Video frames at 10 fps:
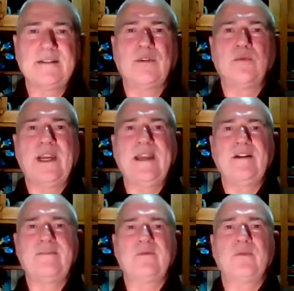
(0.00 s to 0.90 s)
So aware
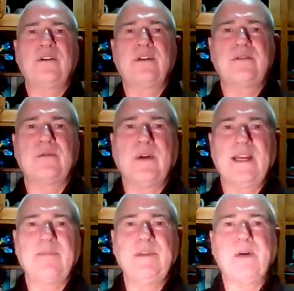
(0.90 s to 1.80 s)
if it wanders
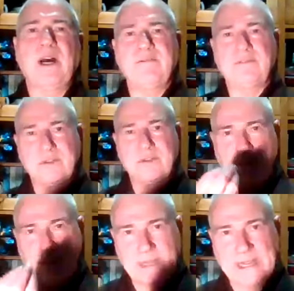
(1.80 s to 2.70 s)
away, be mindful to
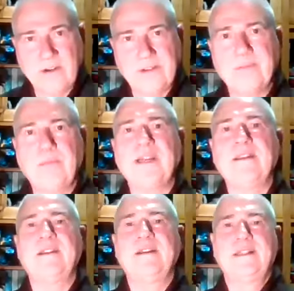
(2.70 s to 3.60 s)
put it back on the
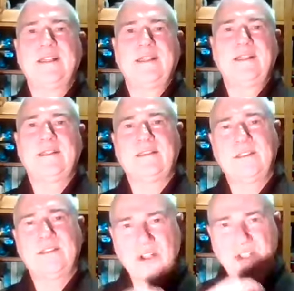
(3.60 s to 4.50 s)
breath, and
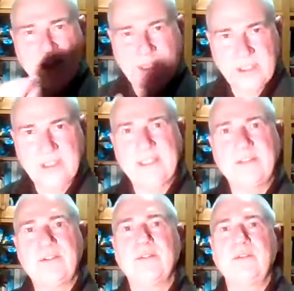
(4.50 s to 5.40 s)
conscientiously
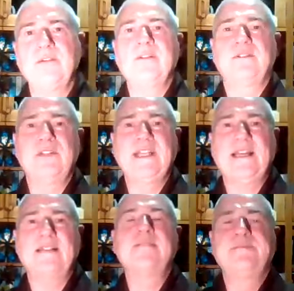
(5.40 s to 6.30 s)
do
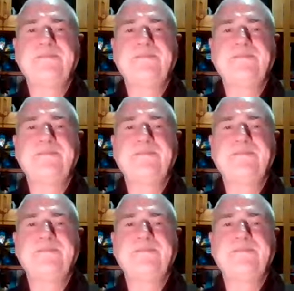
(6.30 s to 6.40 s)
that.